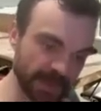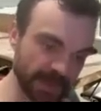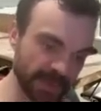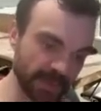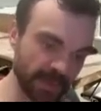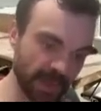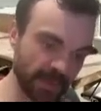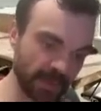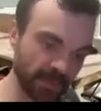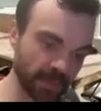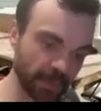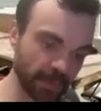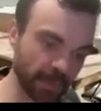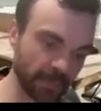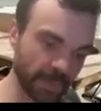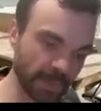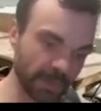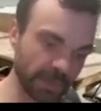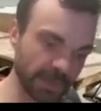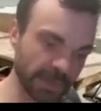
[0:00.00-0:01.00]
So after you've
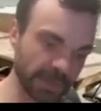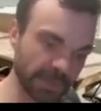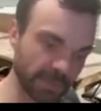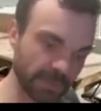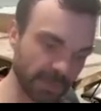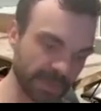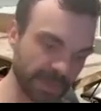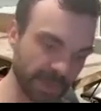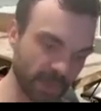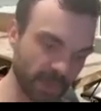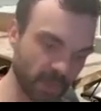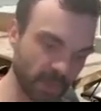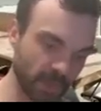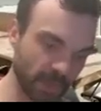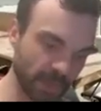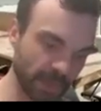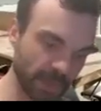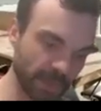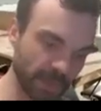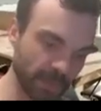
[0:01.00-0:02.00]
done this first action, you
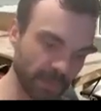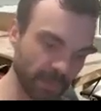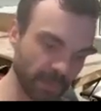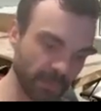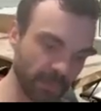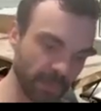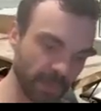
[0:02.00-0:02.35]
can either move